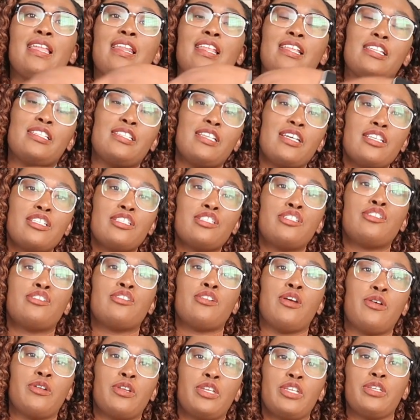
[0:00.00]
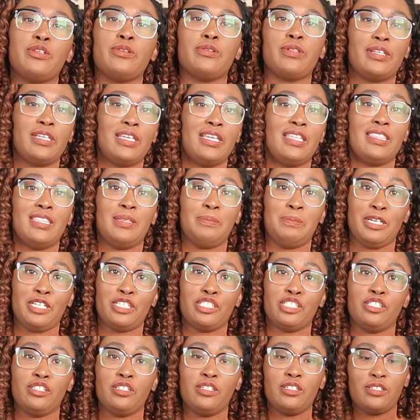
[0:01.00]
and it does show you like in the
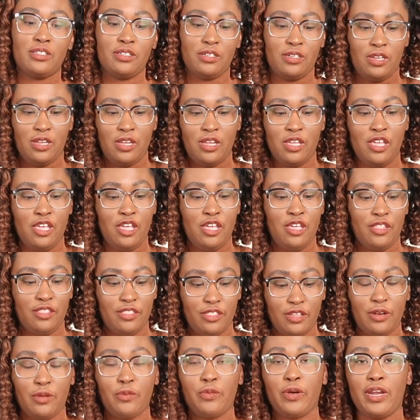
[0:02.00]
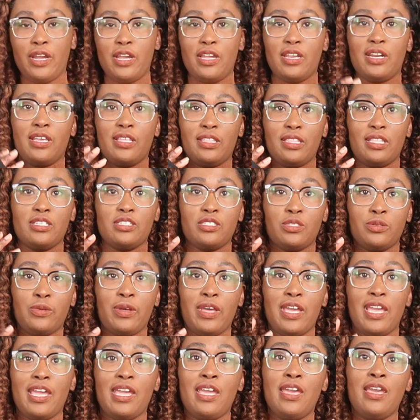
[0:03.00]
picture they're wearing it this
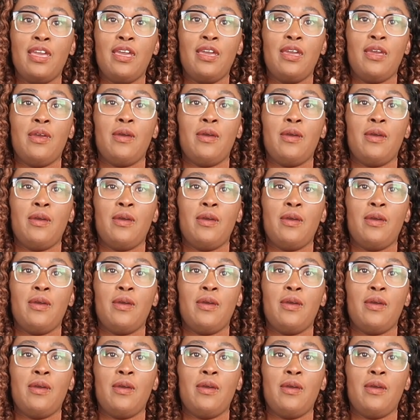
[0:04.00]
way